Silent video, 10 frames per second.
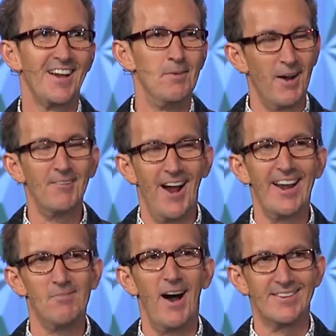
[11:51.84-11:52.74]
Am I
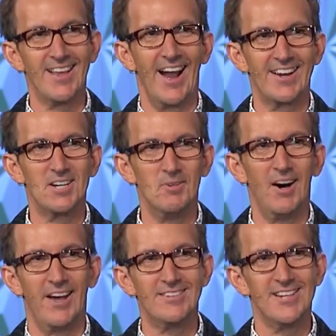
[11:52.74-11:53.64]
right about that? Come
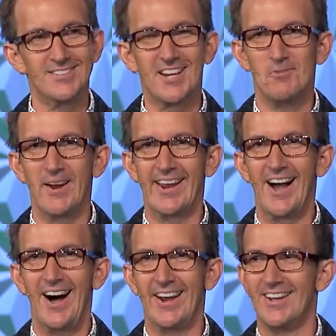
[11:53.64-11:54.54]
on, just, can we get
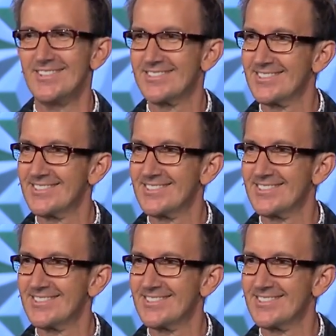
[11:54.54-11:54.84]
honest?